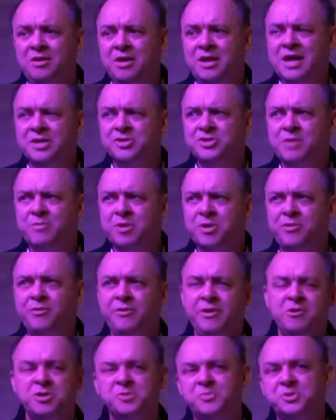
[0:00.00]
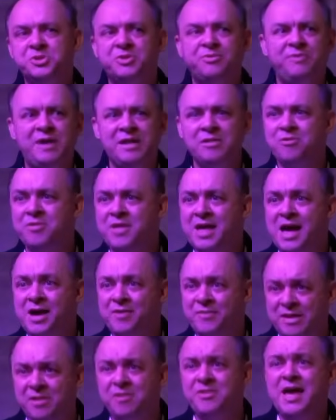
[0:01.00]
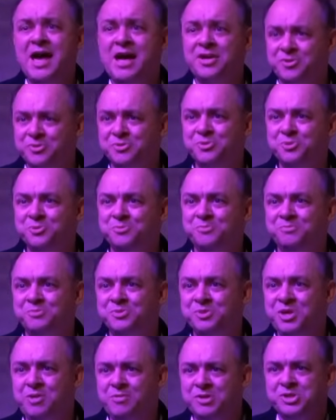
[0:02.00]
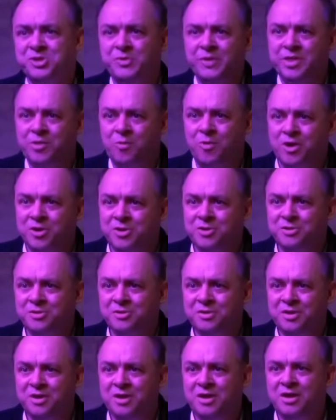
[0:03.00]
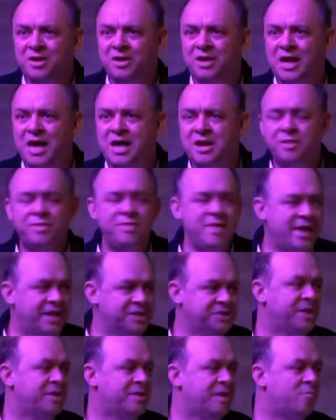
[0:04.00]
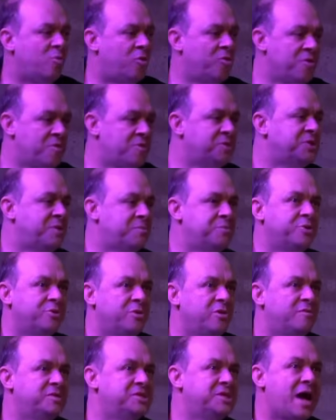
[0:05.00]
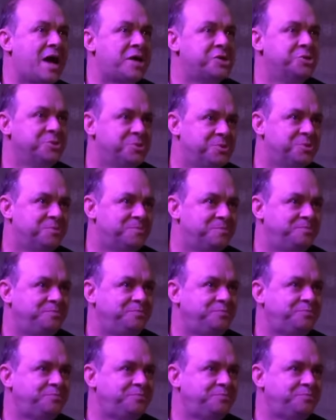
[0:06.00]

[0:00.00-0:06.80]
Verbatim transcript: In actor network theory, you're supposed to follow the act, follow the actors, see what's doing the work. And a thing is nothing more than the sum total of its actions.